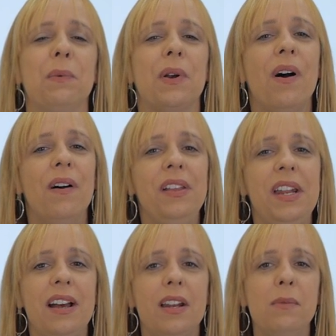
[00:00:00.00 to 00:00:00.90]
Recall
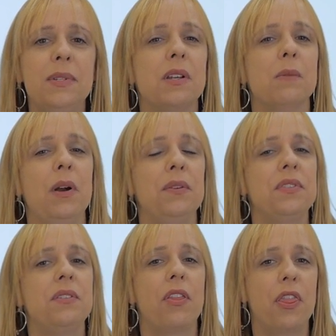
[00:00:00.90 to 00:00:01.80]
an atom is
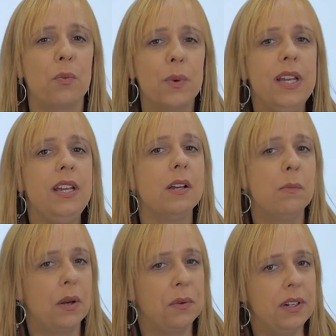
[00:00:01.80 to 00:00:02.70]
composed of three
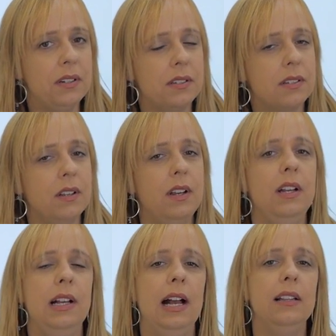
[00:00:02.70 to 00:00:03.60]
components:
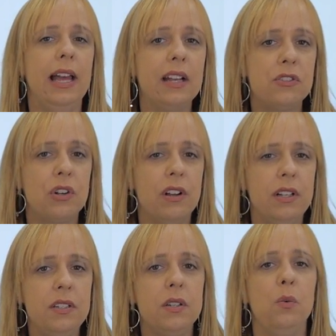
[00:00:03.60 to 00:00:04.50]

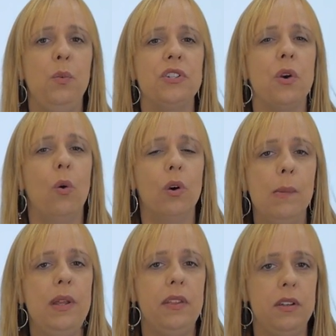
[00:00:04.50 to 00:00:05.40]
electrons, which
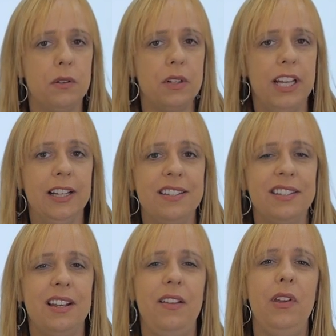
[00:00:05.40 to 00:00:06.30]
orbit the
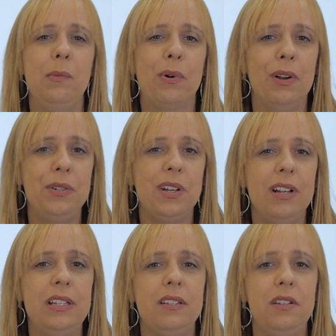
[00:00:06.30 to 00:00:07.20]
nucleus, and then
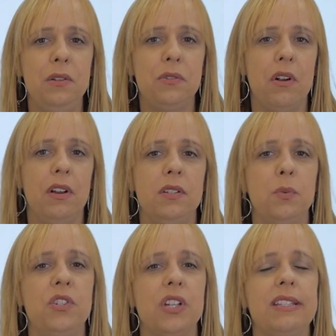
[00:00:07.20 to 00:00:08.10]
protons and
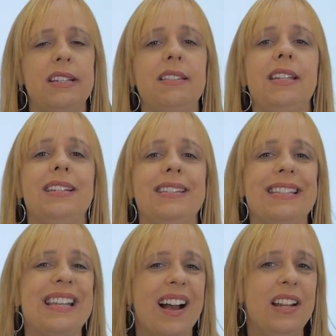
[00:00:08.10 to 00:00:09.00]
neutrons, which exist
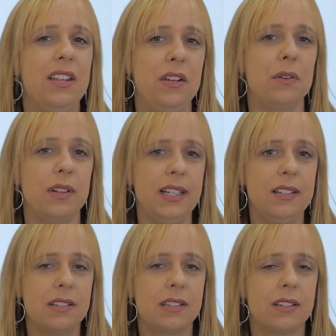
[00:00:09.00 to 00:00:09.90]
inside the
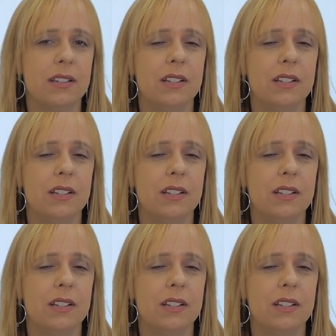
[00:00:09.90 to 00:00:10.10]
nucleus.